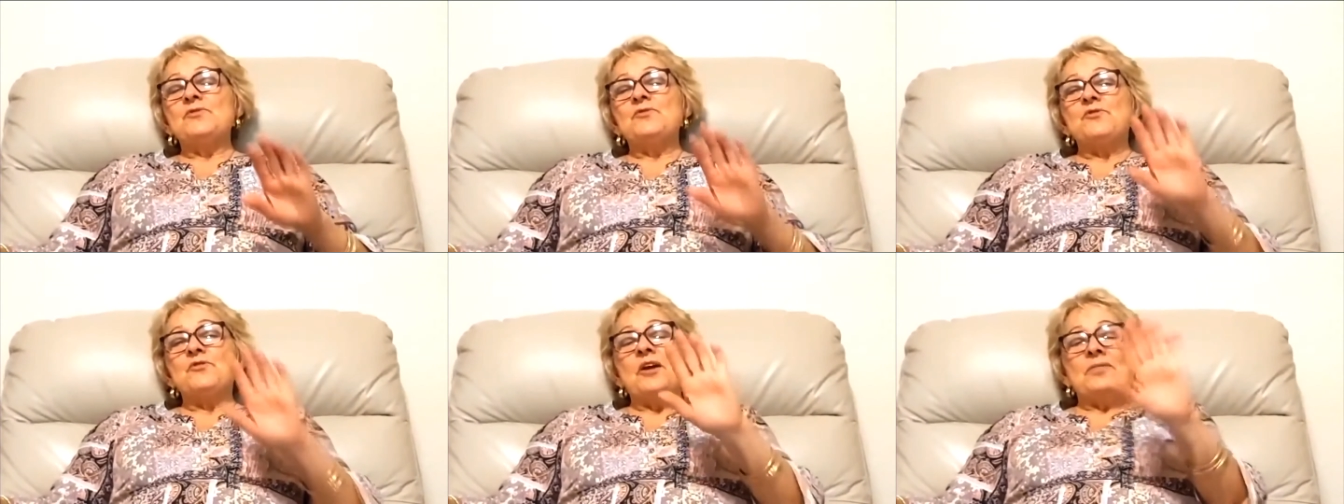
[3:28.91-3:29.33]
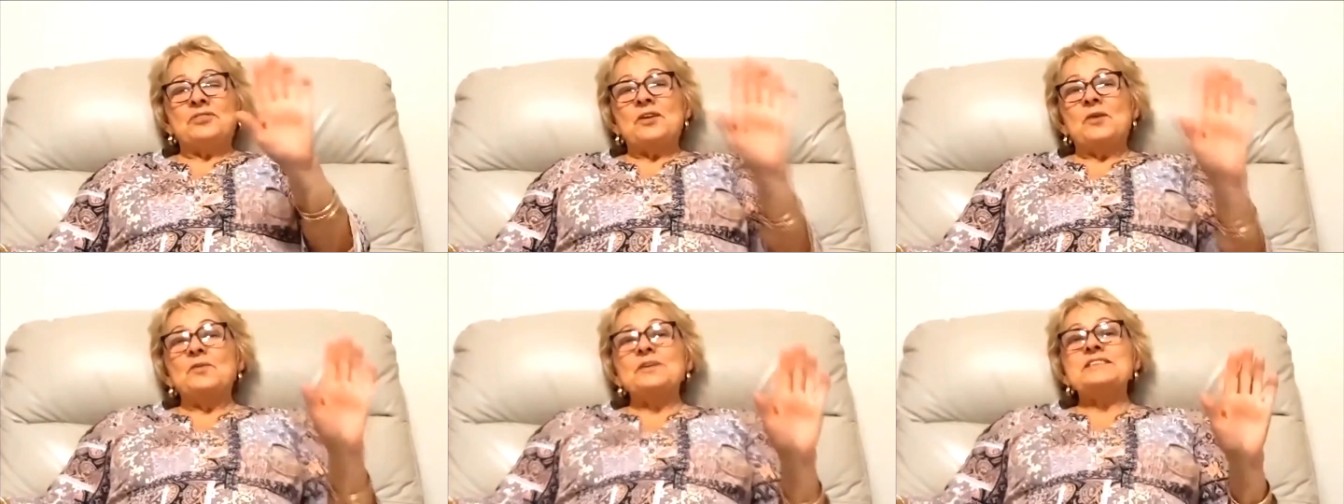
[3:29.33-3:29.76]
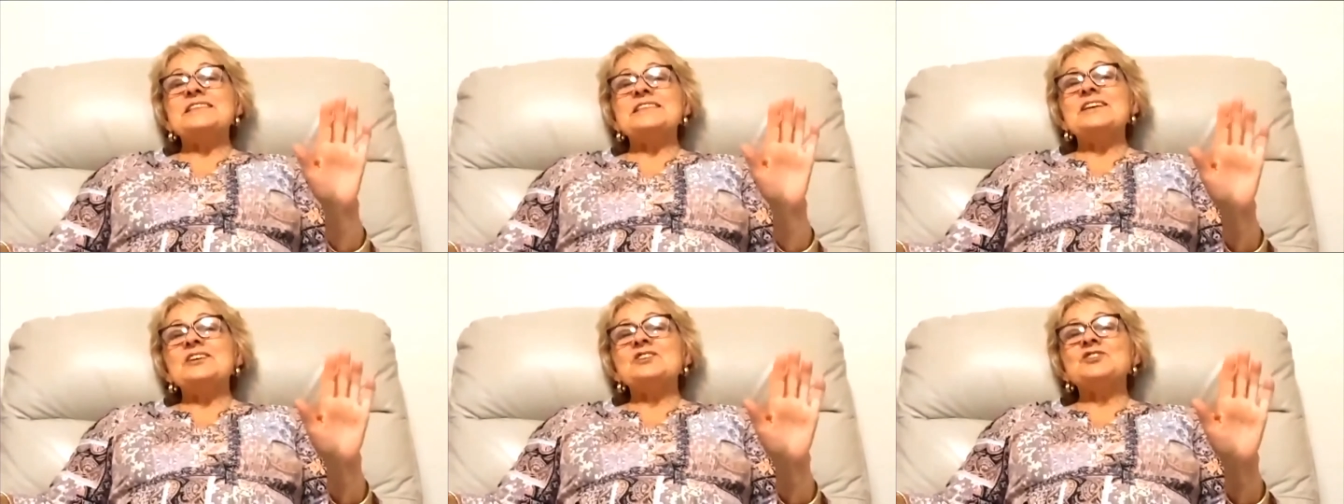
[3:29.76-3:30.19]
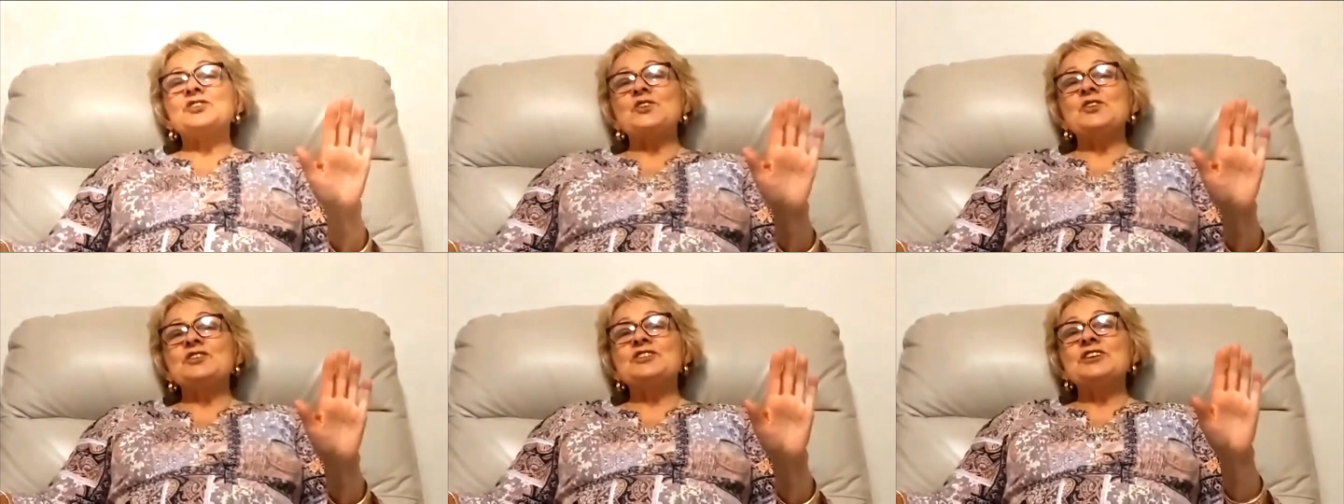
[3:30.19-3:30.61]
the front that we see at
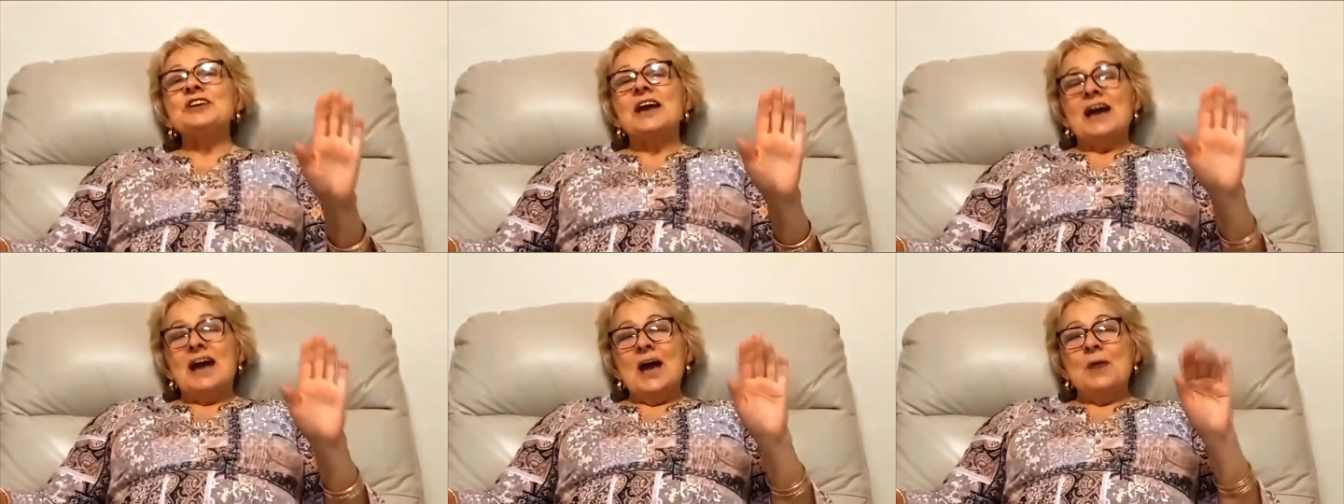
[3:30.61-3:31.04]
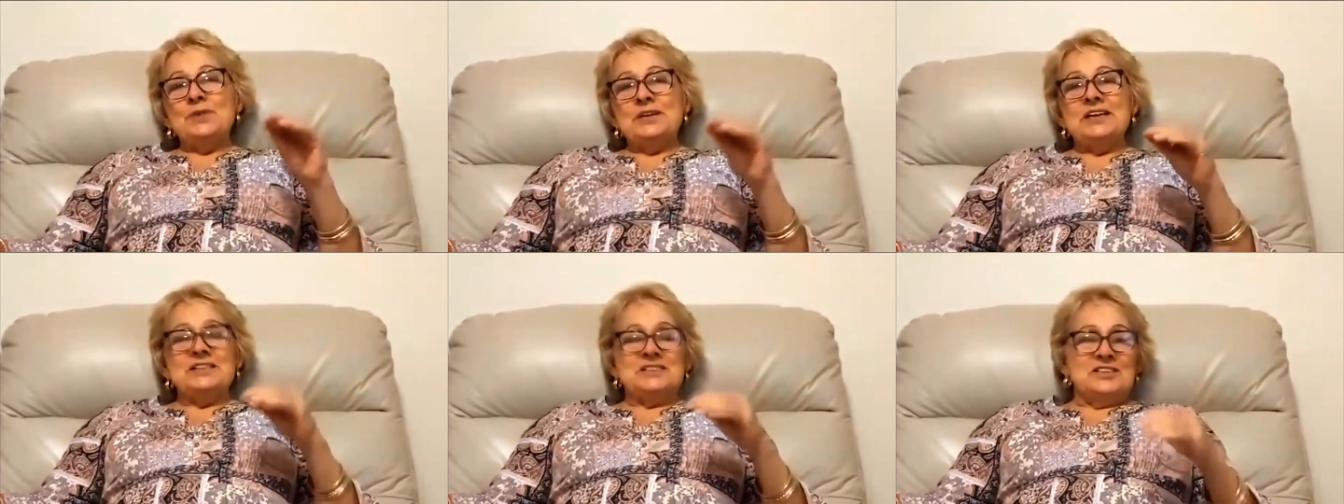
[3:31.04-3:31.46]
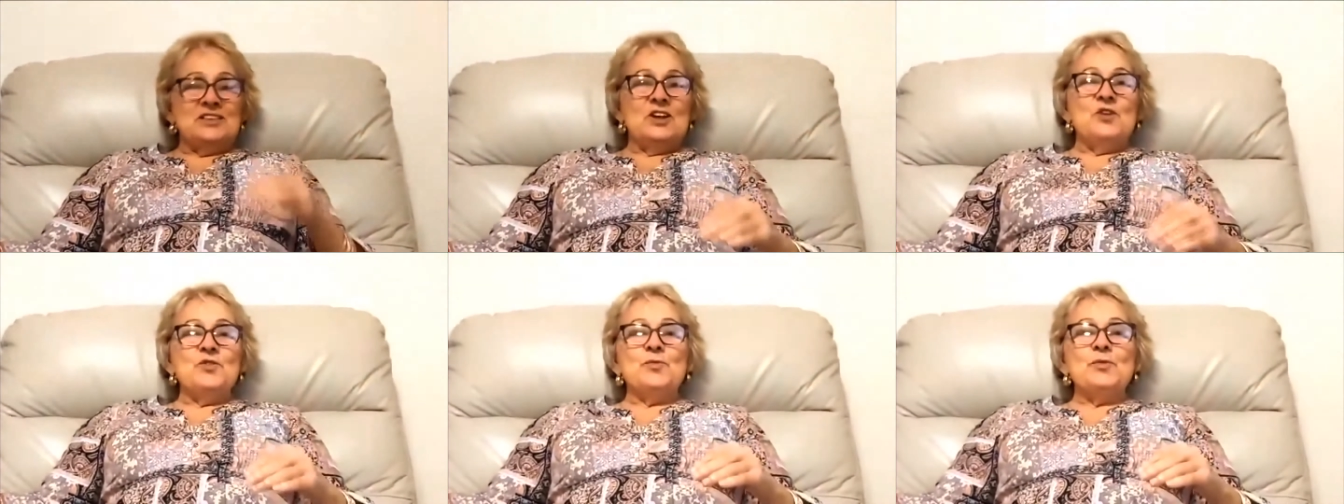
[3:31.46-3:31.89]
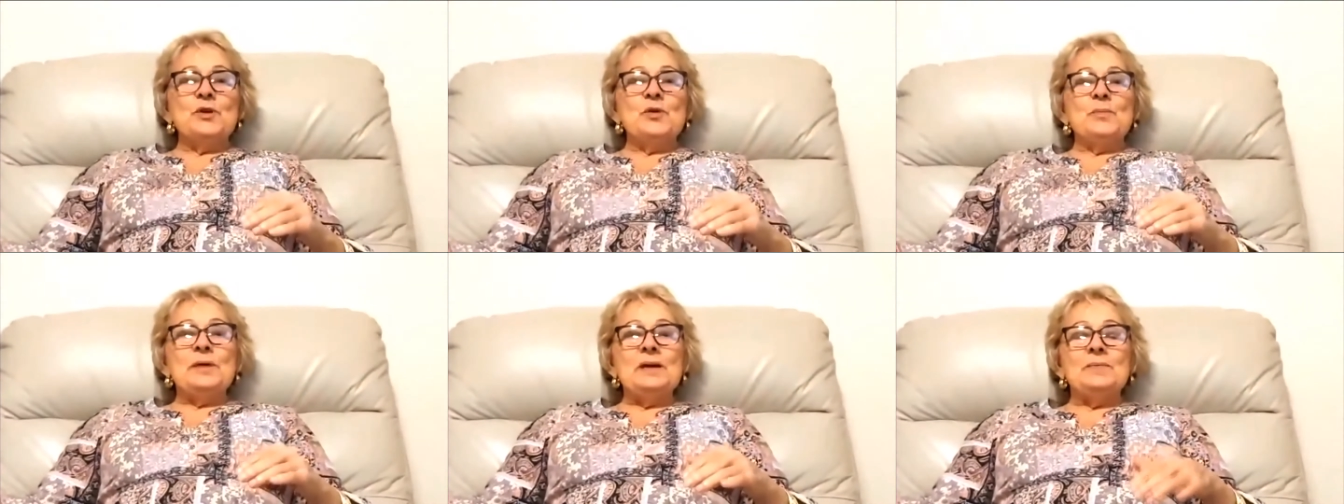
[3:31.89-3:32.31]
church, and we get to know the
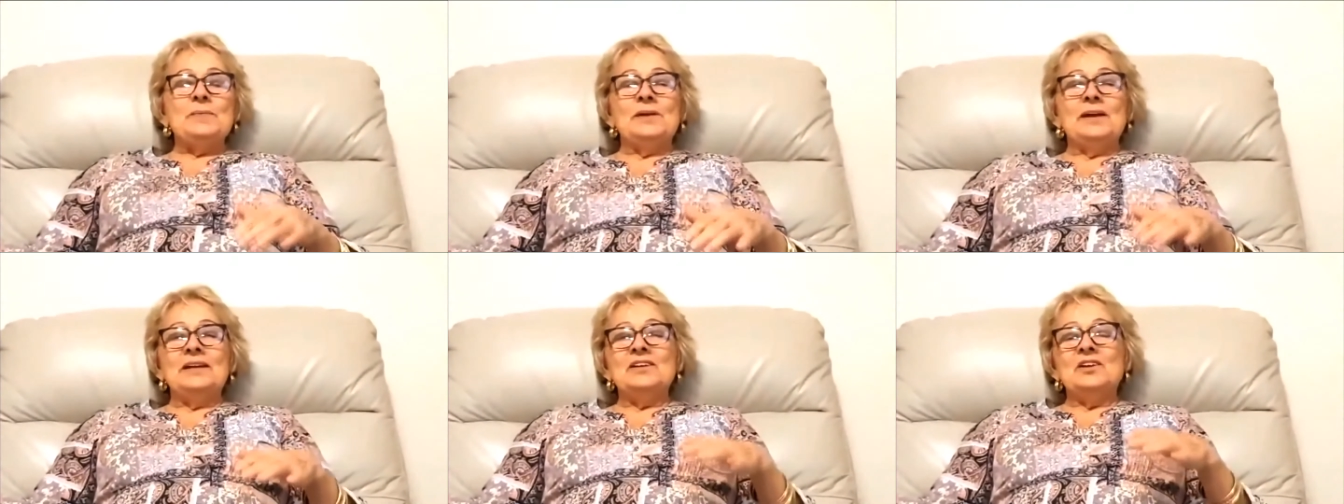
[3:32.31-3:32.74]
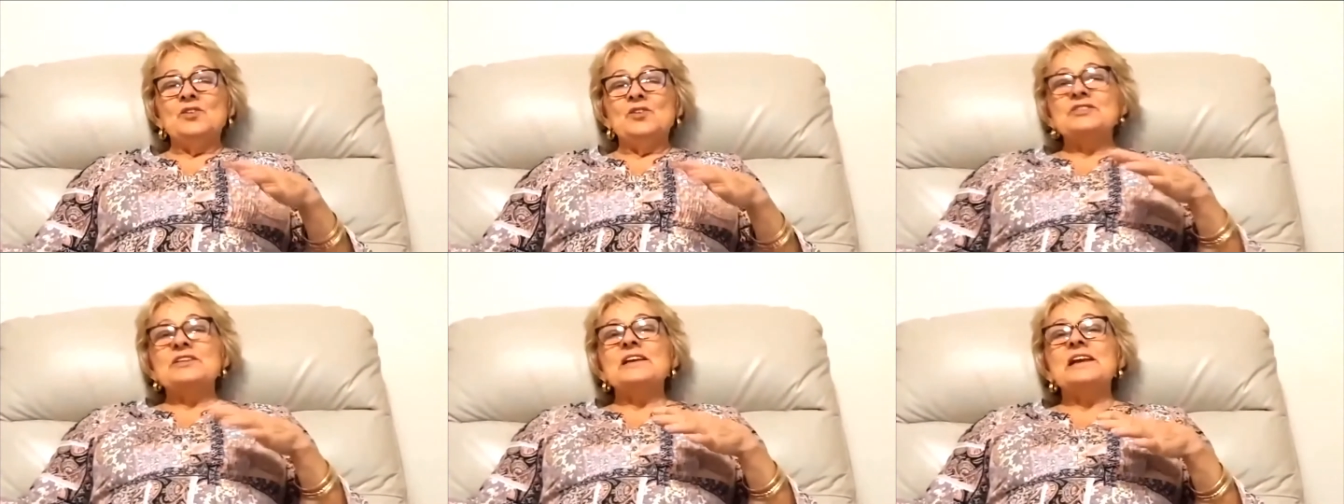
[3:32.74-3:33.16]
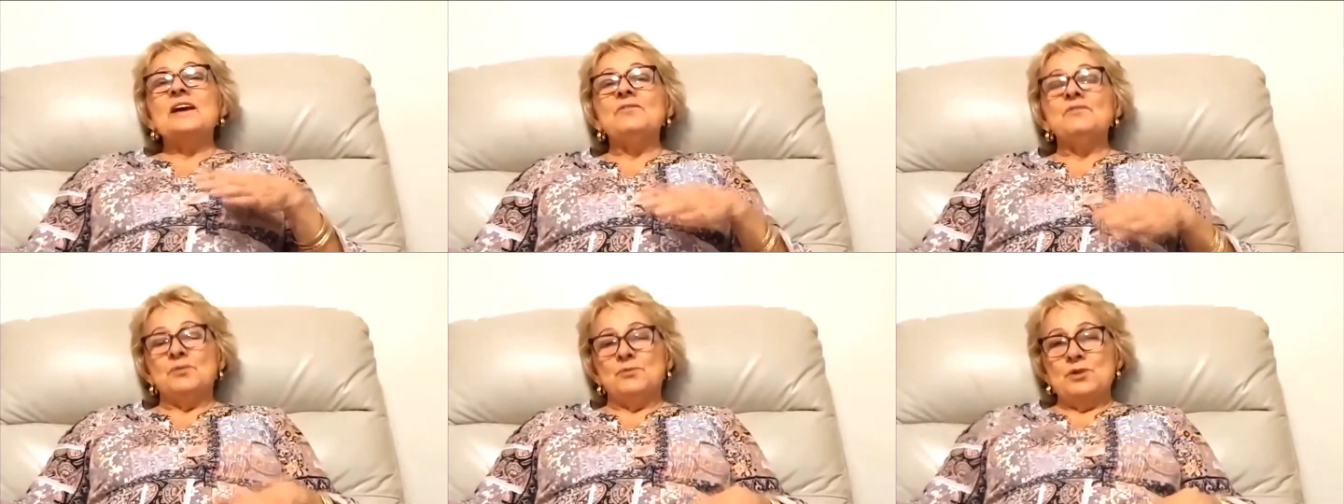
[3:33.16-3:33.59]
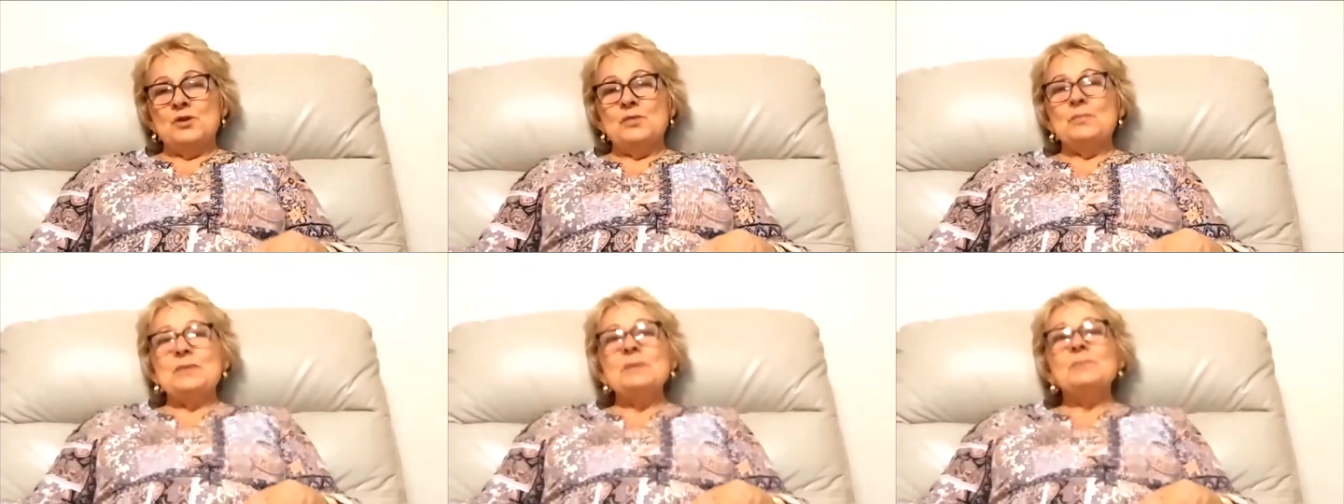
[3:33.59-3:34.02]
real people, and you learn to love the
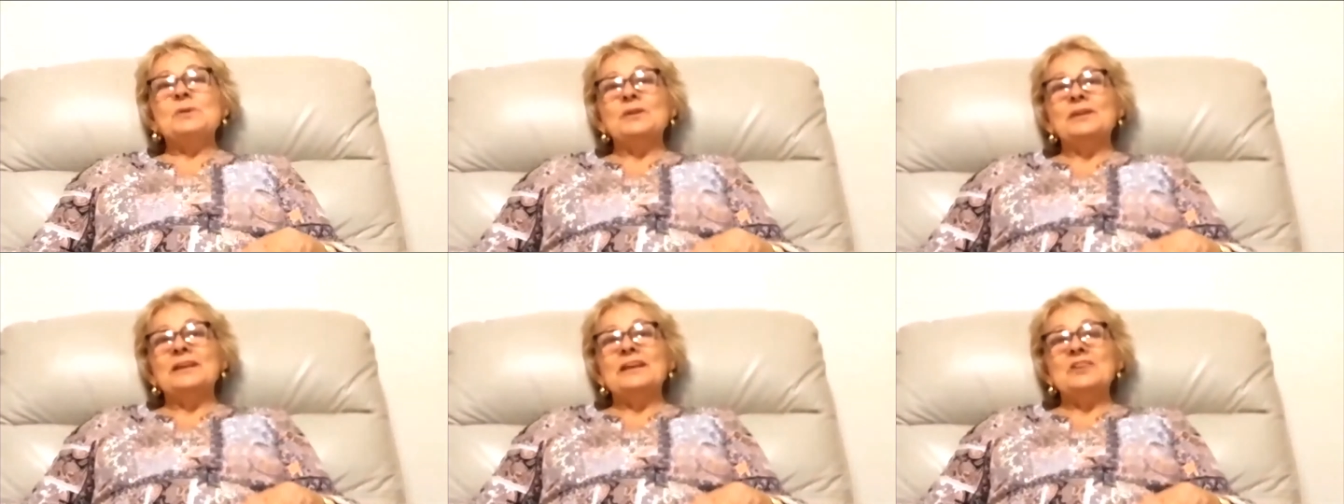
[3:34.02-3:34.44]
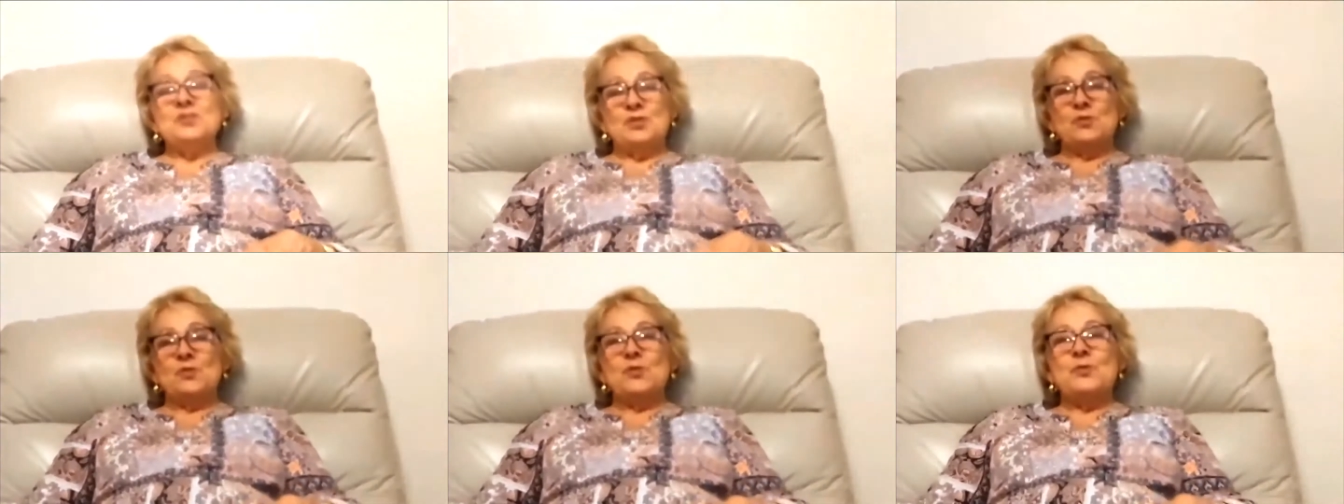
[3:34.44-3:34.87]
real people in your